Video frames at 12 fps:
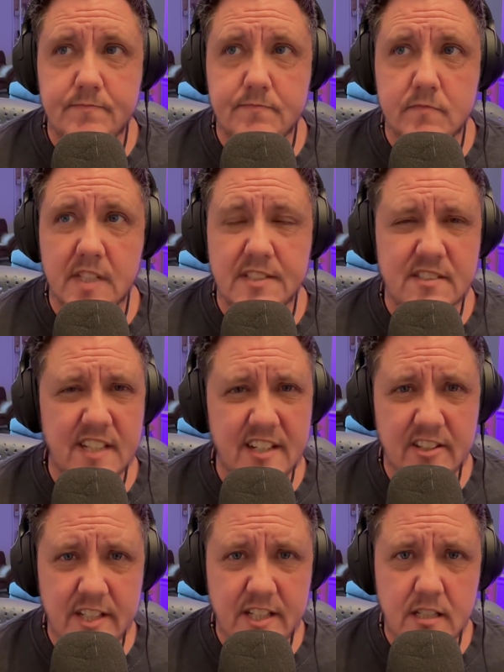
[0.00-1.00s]
less
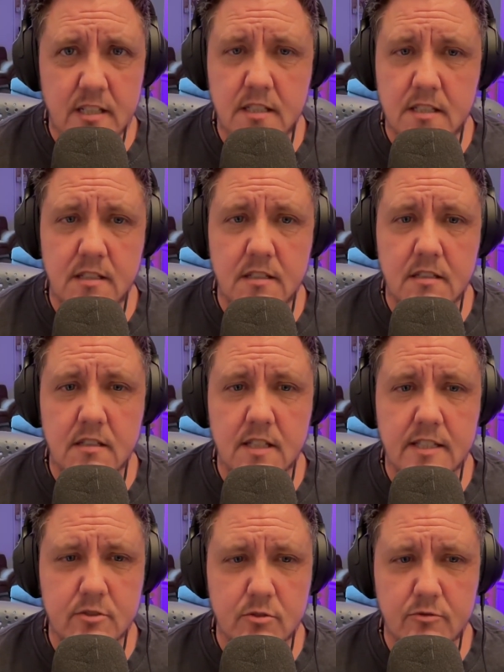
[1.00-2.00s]
scary,
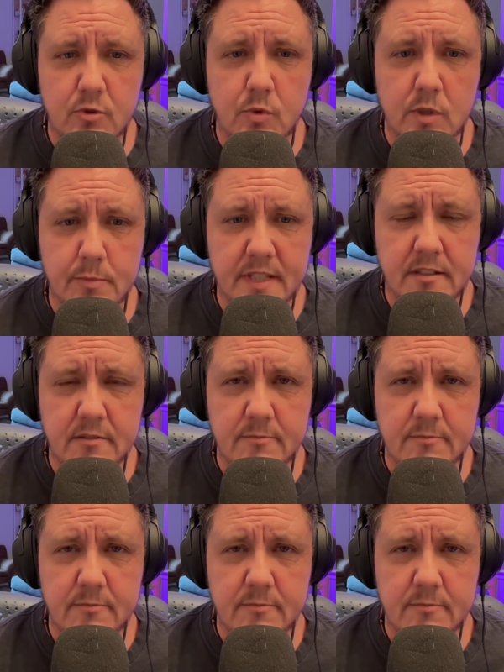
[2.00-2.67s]
less overwhelming.